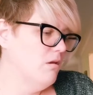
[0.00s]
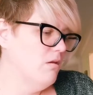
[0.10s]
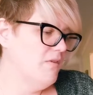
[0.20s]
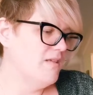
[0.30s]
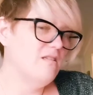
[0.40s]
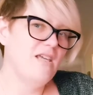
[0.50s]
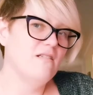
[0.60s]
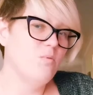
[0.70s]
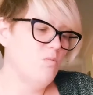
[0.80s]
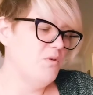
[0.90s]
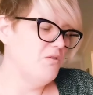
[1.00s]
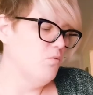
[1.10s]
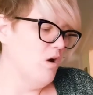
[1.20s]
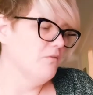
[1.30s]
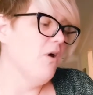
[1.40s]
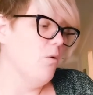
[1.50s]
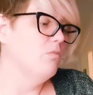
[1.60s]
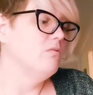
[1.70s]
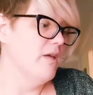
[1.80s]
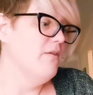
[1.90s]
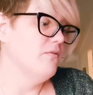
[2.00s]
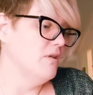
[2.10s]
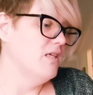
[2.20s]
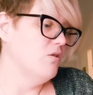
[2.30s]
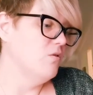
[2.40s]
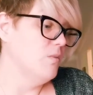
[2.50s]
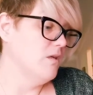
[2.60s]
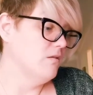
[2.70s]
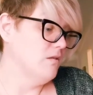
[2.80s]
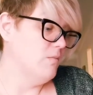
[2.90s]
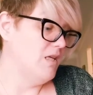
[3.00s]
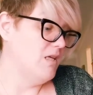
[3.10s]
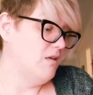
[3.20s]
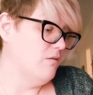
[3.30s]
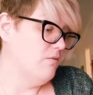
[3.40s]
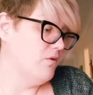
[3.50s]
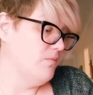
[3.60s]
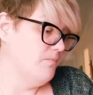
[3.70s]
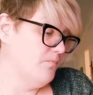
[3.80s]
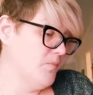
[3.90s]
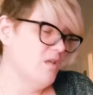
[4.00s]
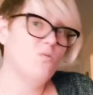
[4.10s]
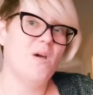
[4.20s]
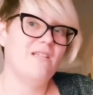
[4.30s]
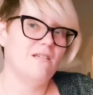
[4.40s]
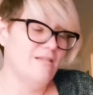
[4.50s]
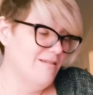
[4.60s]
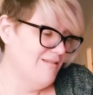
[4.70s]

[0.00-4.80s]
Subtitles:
that's probably the one I will definitely do because I'm an idiot for sweaters.